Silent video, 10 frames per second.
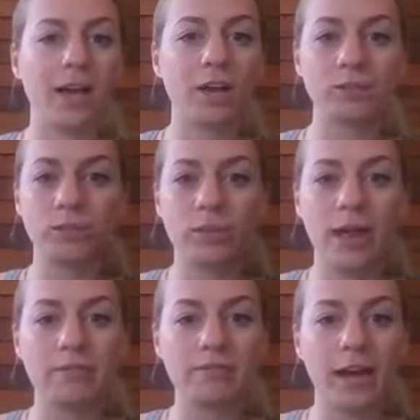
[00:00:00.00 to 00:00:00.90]
Also,
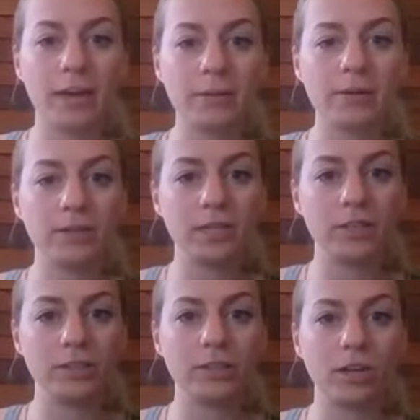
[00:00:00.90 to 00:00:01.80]
that fiber
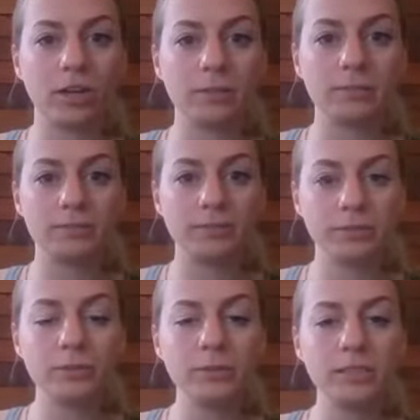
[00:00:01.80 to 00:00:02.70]
in your carb
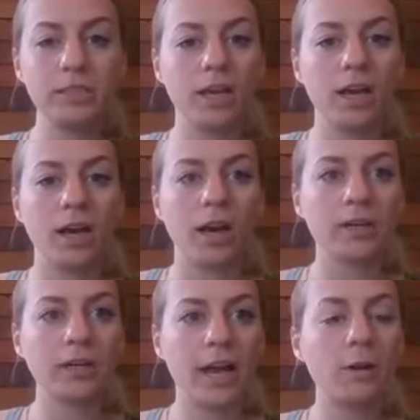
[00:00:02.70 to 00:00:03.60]
foods
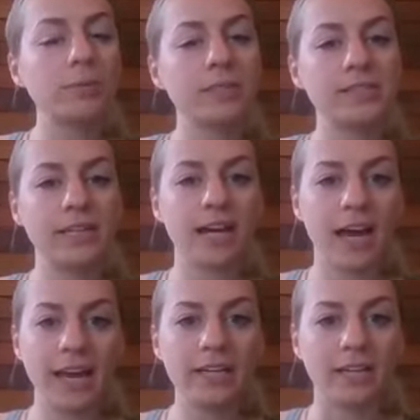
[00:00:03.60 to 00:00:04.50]
are going to help with
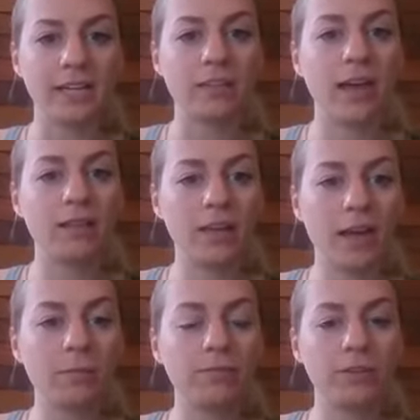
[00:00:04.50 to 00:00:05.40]
satiety. That
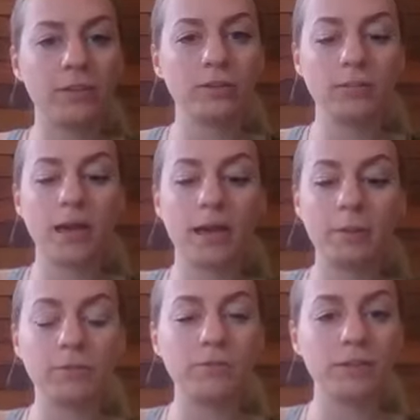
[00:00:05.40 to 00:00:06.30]
help
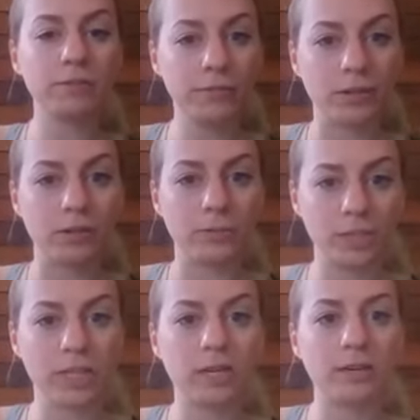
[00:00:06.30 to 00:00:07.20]
you feel full,
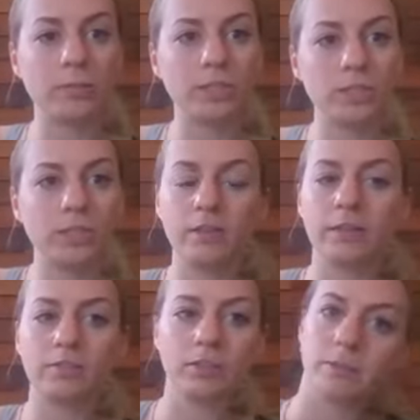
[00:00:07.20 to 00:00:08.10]
which can,
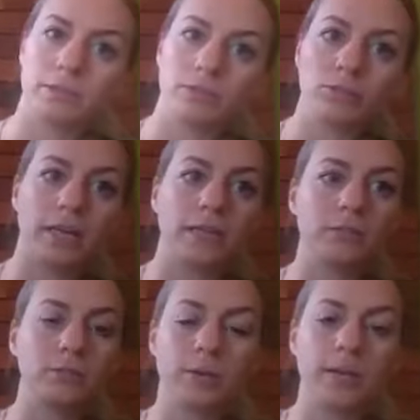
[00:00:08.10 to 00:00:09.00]
if you're somebody who's trying to
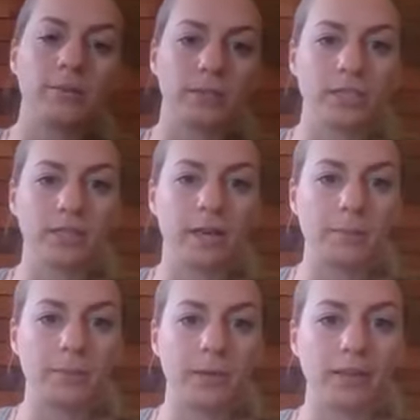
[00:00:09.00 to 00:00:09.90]
lose weight, which can
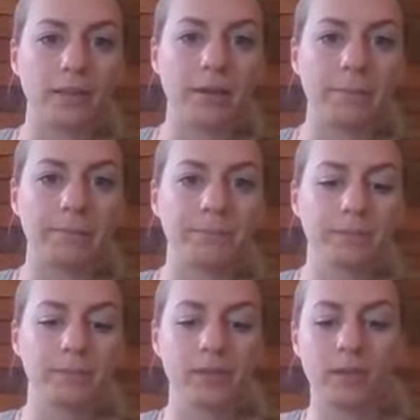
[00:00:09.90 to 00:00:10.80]
help with a
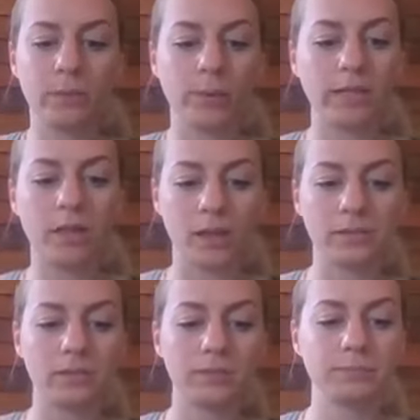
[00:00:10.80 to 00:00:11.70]
weight
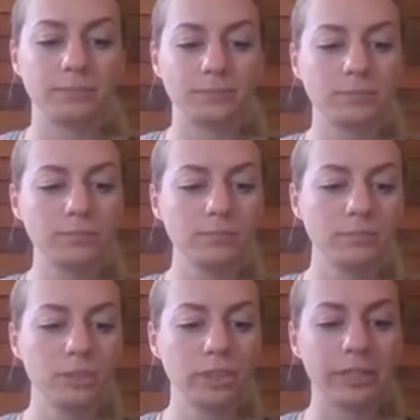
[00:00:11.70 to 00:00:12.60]
loss
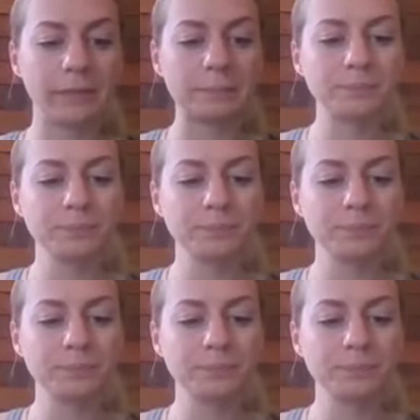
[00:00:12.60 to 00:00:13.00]
journey.